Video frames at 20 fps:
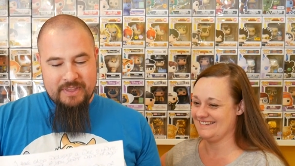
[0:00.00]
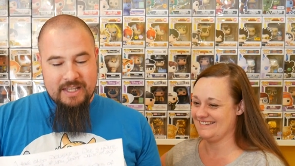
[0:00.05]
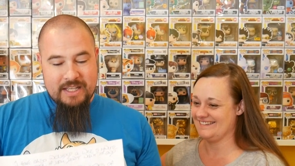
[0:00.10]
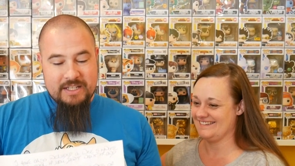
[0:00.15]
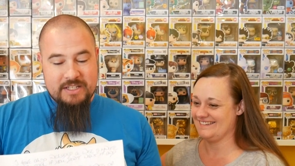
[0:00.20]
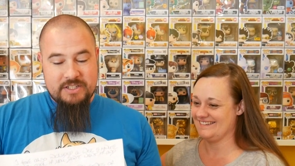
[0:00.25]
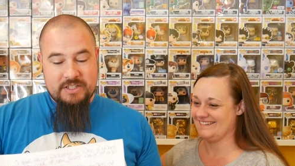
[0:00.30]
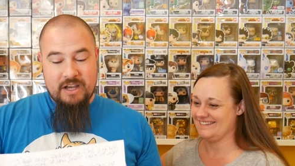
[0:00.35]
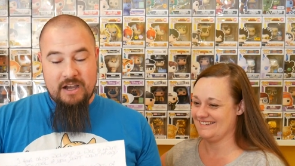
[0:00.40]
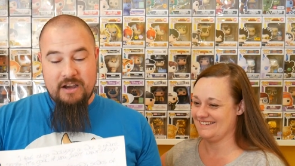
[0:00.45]

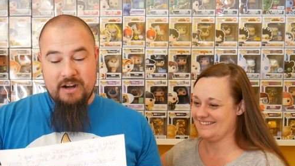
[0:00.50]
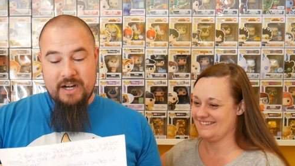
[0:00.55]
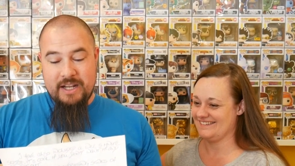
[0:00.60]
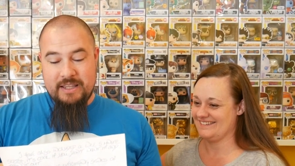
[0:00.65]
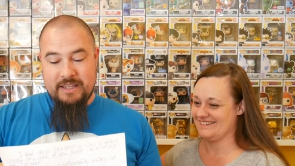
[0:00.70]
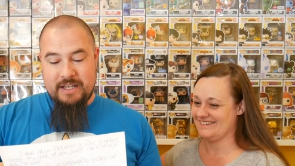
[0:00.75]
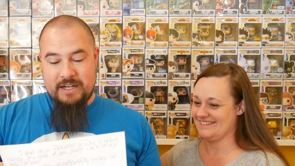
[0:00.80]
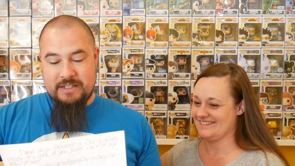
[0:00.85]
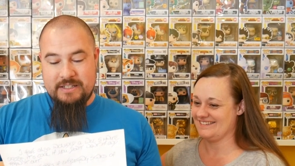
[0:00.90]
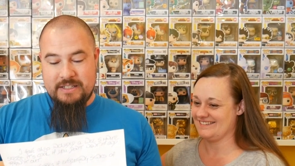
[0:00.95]
Speaker 1: Sorry,
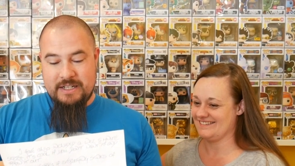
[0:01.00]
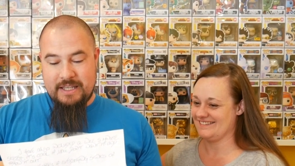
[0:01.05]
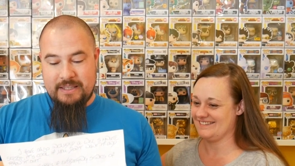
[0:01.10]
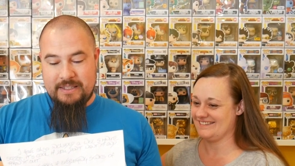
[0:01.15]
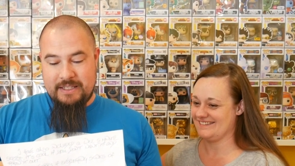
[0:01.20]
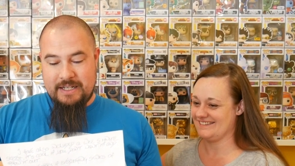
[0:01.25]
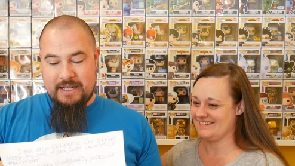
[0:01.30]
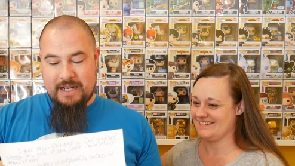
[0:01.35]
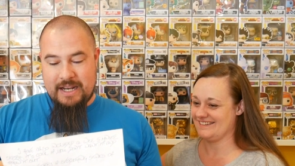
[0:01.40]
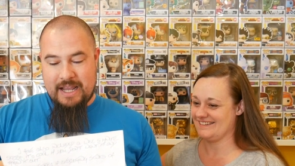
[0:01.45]
there's
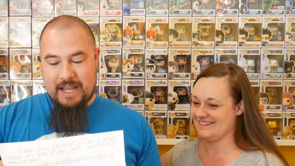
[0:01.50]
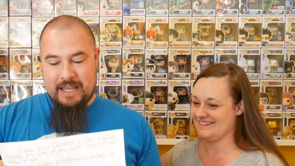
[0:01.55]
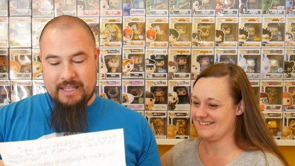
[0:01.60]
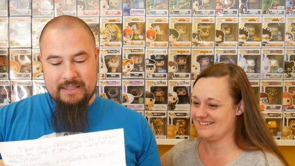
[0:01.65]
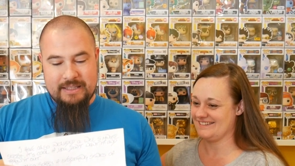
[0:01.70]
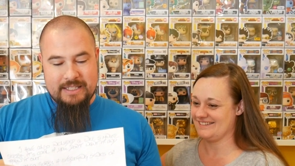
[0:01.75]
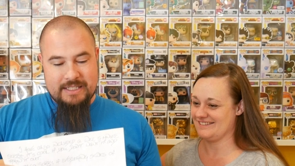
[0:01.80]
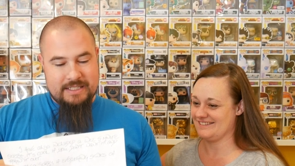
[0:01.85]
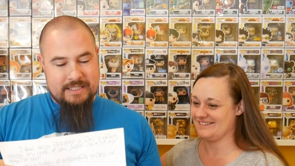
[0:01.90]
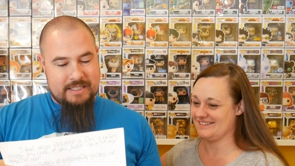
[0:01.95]
nothing
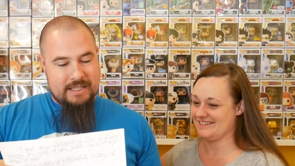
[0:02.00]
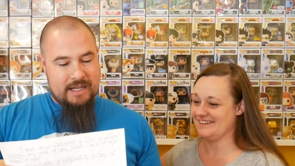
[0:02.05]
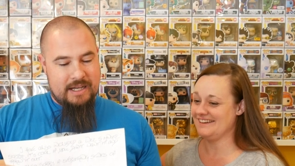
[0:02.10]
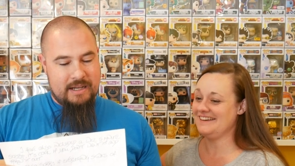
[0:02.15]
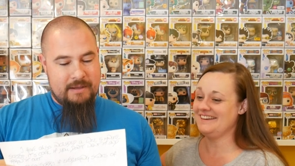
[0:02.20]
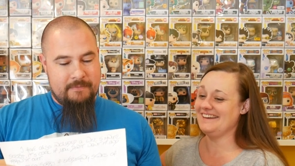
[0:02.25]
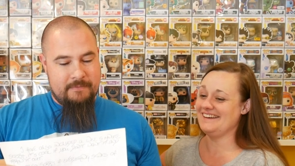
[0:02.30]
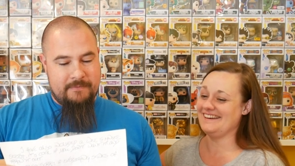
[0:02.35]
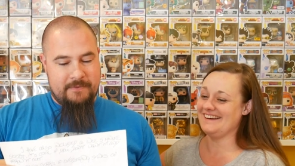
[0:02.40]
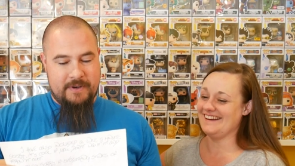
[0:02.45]
at this
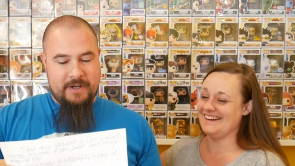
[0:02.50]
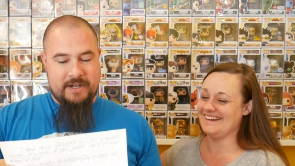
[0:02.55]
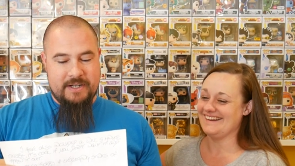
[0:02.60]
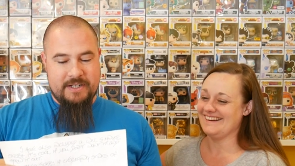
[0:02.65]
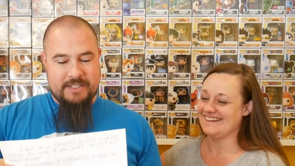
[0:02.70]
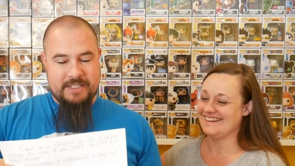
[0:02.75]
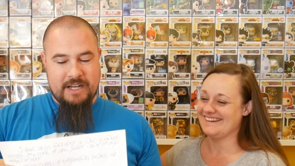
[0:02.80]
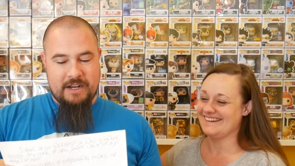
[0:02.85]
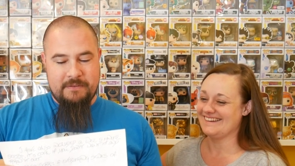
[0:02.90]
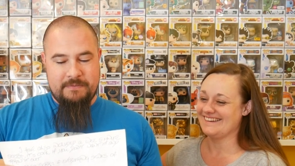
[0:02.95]
time for
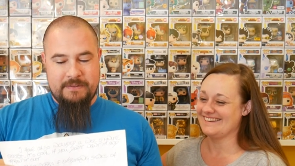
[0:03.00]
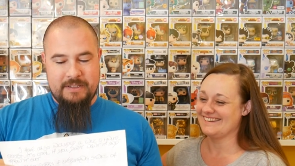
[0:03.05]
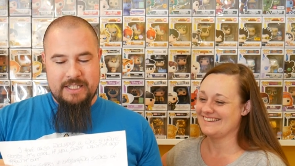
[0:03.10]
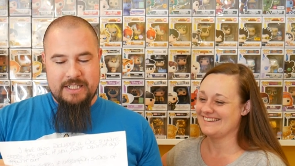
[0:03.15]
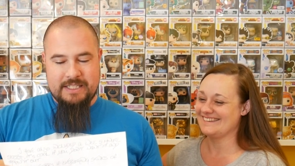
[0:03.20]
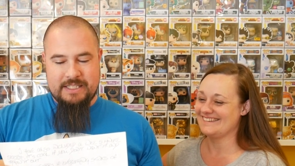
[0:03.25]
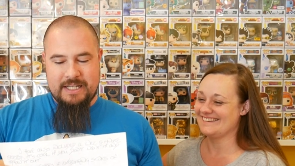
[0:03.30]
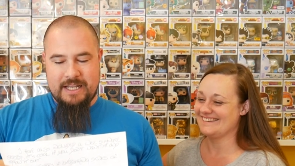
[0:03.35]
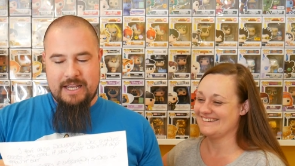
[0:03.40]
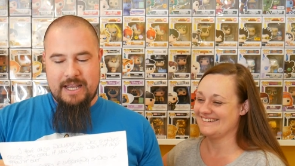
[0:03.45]
yourself,
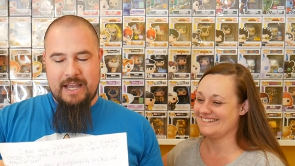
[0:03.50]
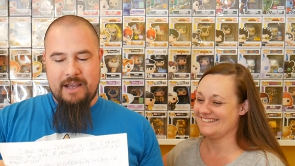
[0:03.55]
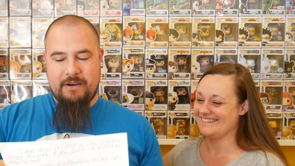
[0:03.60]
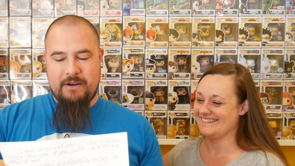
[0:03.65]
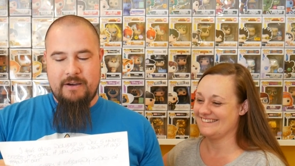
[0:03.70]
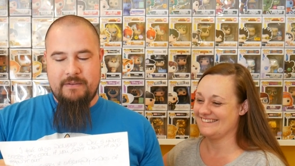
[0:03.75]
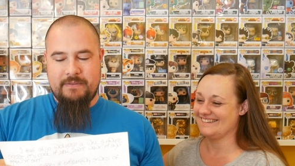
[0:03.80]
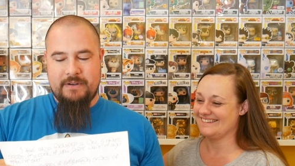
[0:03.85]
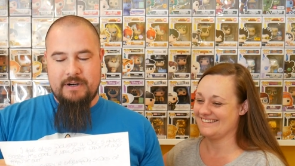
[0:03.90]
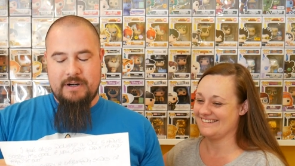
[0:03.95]
Lisa.
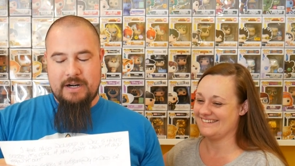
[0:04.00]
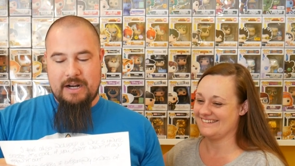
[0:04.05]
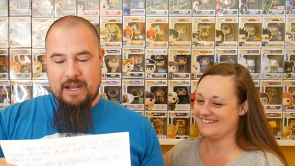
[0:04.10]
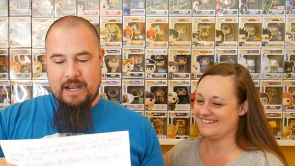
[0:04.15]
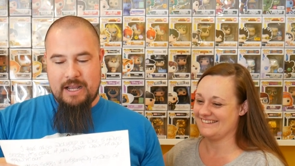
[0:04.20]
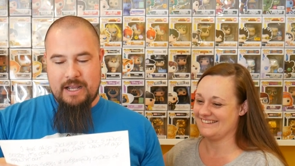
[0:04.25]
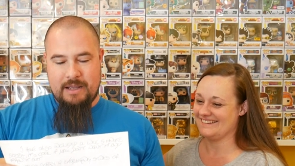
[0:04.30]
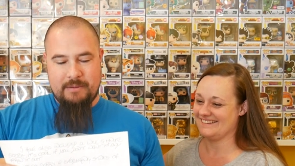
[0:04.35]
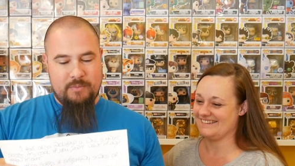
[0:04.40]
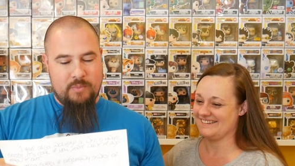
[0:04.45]
However,
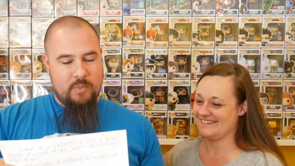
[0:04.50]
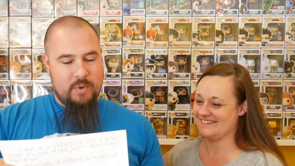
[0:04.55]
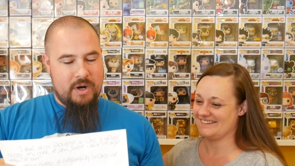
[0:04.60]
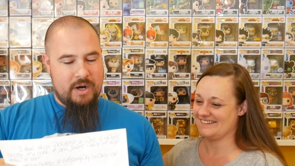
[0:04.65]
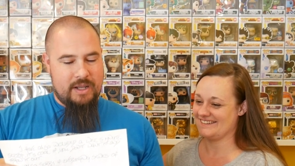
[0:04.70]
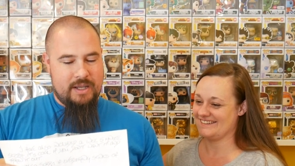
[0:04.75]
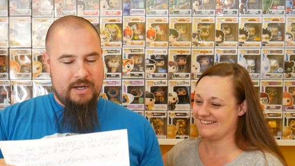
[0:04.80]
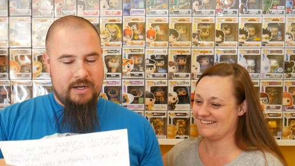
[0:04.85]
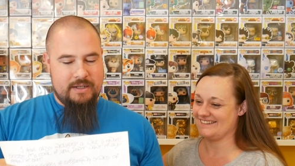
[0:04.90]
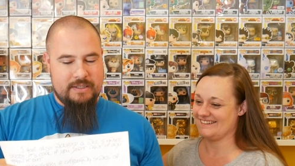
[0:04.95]
I'm
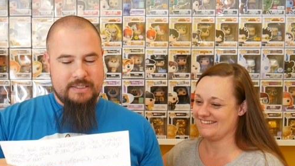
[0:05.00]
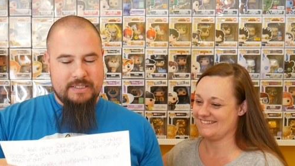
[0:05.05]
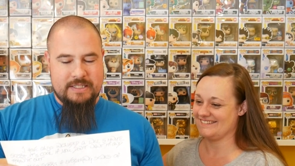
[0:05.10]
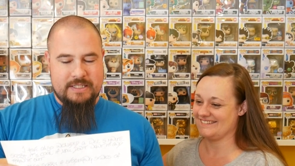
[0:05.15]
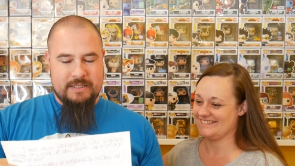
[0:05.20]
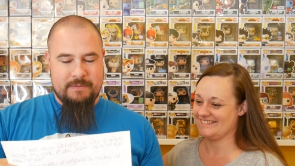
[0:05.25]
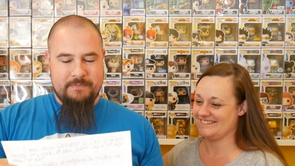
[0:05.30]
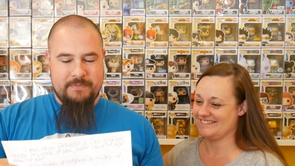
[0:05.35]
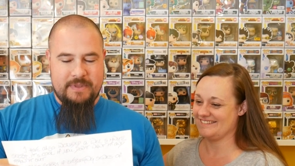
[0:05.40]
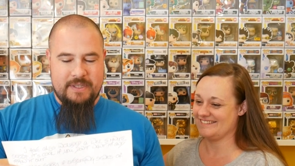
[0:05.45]
working on
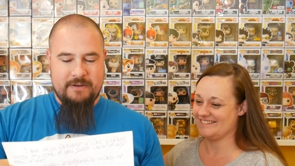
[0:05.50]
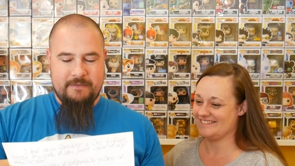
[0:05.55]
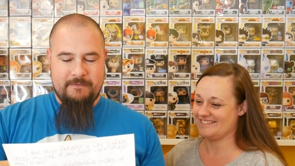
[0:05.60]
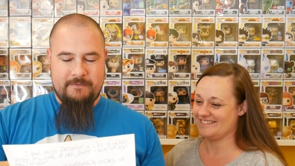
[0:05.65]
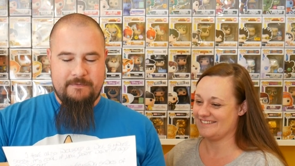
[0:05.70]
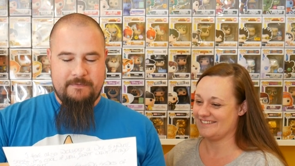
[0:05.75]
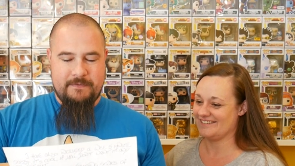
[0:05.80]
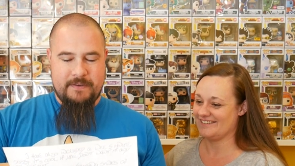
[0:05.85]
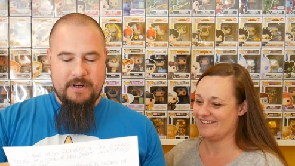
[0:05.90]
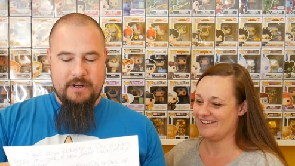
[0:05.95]
something
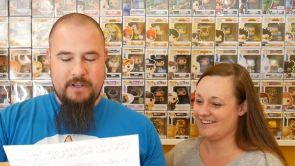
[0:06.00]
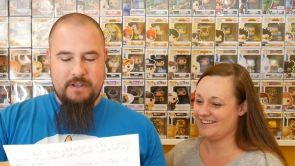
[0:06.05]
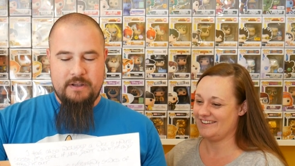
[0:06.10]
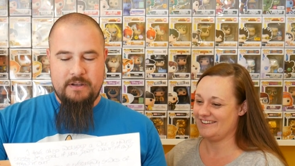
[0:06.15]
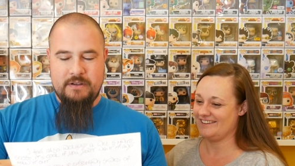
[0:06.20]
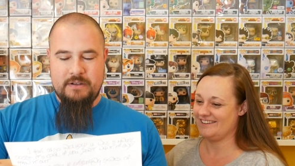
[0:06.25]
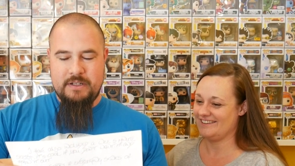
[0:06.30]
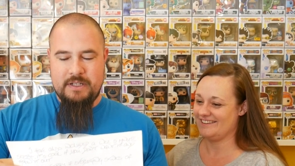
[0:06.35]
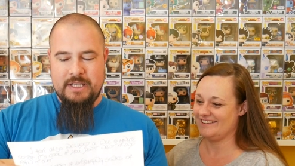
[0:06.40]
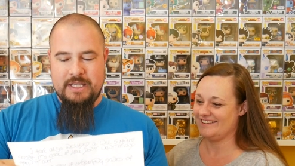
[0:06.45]
for
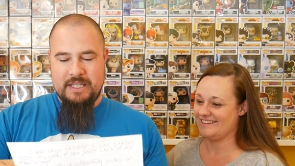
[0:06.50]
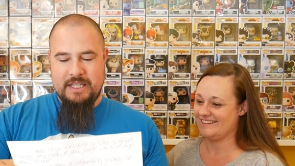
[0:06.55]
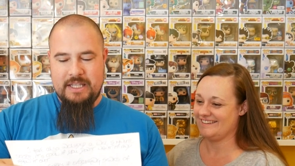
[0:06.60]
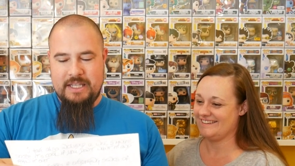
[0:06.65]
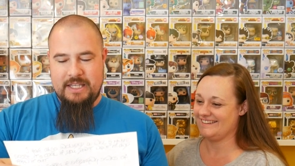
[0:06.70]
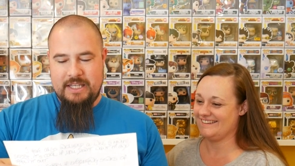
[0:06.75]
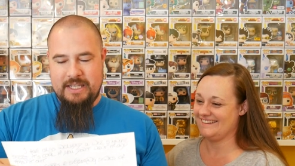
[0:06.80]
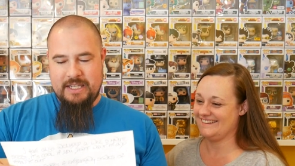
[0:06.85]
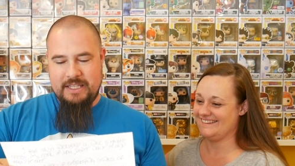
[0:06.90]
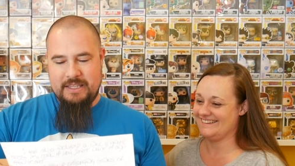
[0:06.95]
you
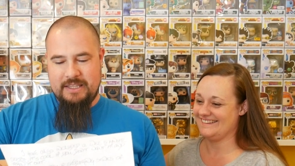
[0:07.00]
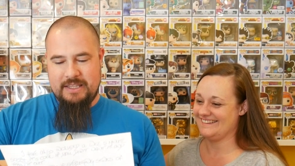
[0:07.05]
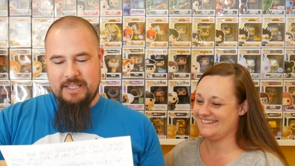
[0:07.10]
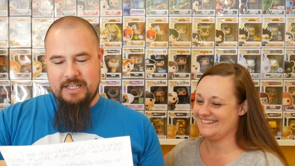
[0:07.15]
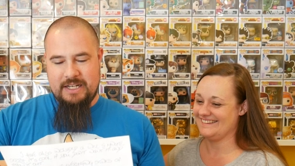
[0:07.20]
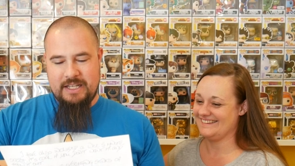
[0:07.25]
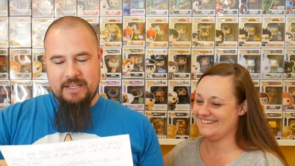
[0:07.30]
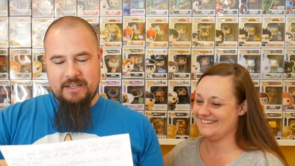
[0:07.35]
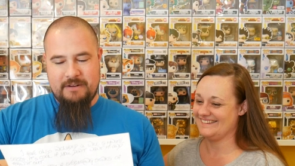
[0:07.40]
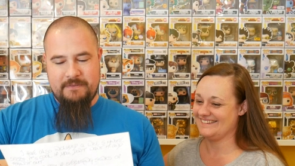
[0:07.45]
in the
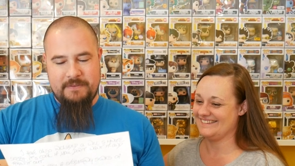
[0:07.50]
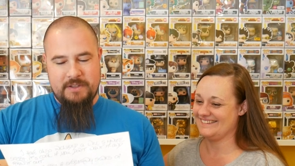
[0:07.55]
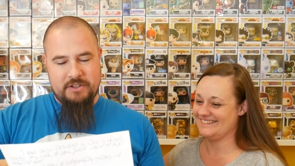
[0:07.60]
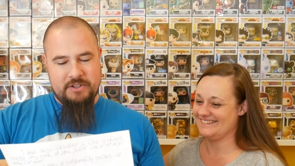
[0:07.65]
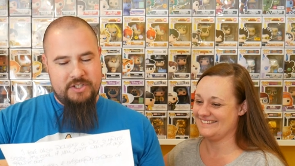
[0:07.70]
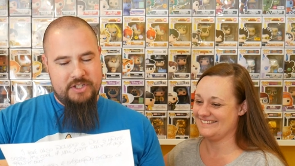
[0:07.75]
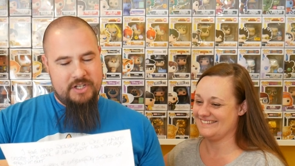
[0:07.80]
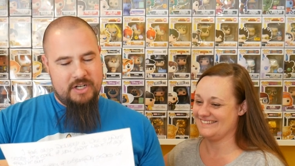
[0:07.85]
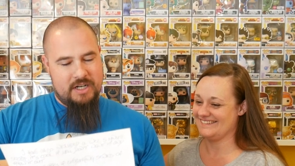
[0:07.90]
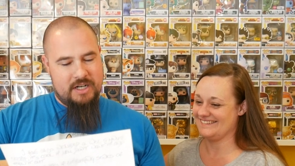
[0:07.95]
near
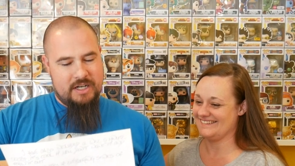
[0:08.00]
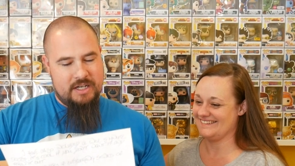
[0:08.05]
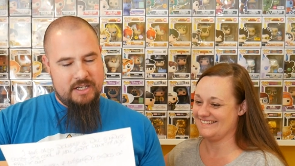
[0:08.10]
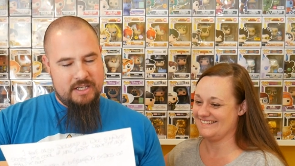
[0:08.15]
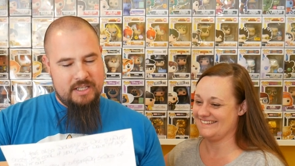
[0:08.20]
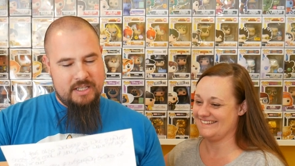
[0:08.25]
future.